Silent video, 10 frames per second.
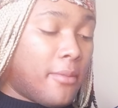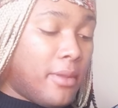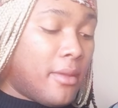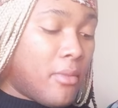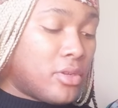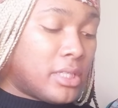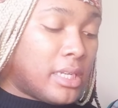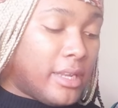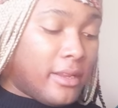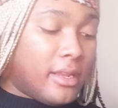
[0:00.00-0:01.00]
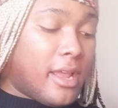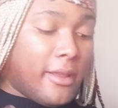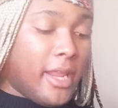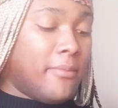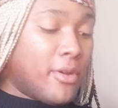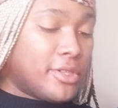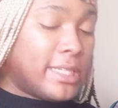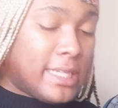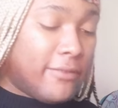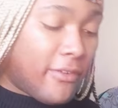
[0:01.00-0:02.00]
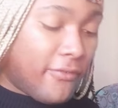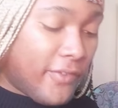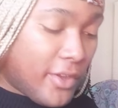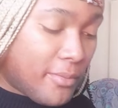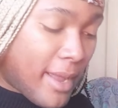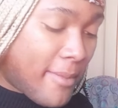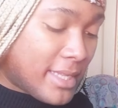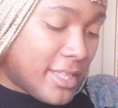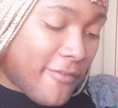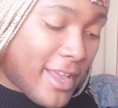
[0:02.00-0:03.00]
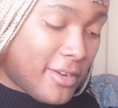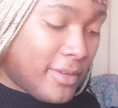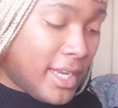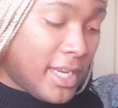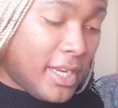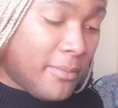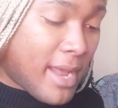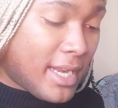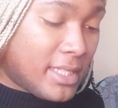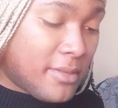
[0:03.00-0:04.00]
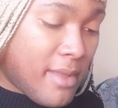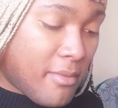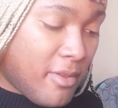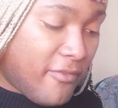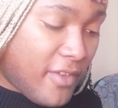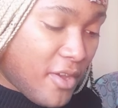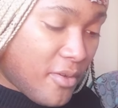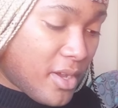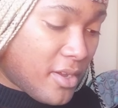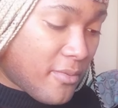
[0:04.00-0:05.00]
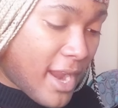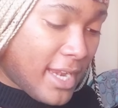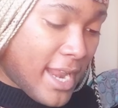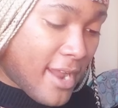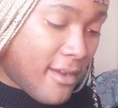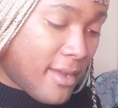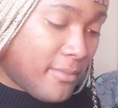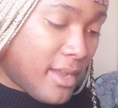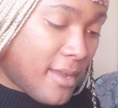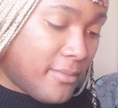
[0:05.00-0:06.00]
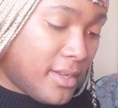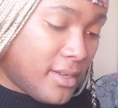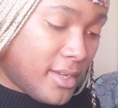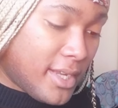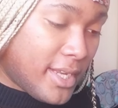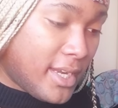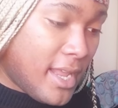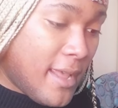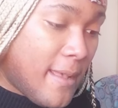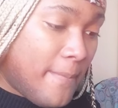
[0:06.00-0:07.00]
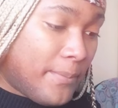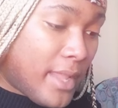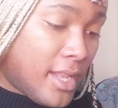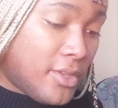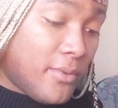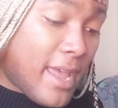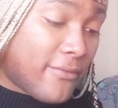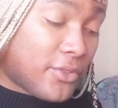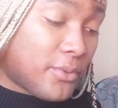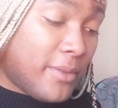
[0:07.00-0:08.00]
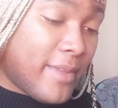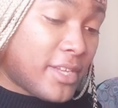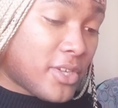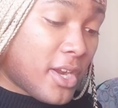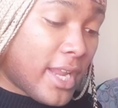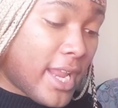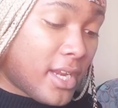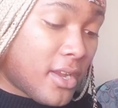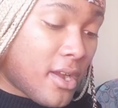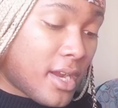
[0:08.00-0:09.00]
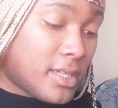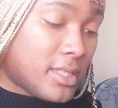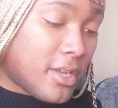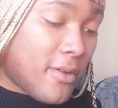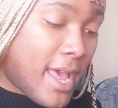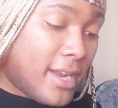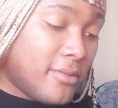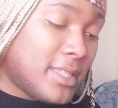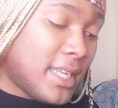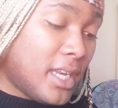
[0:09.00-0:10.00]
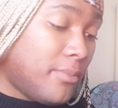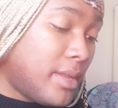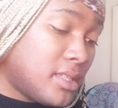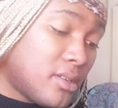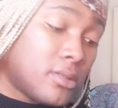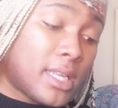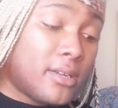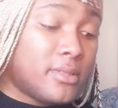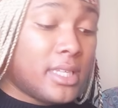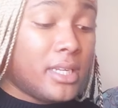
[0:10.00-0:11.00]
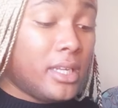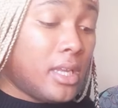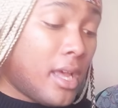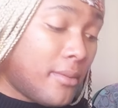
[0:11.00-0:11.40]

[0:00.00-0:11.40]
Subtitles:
be emotionally fulfilled by myself. I don't need anybody to make me feel good right now. I'm good. And you have 3 major arcana cards, so I don't see any pentacles. I don't see any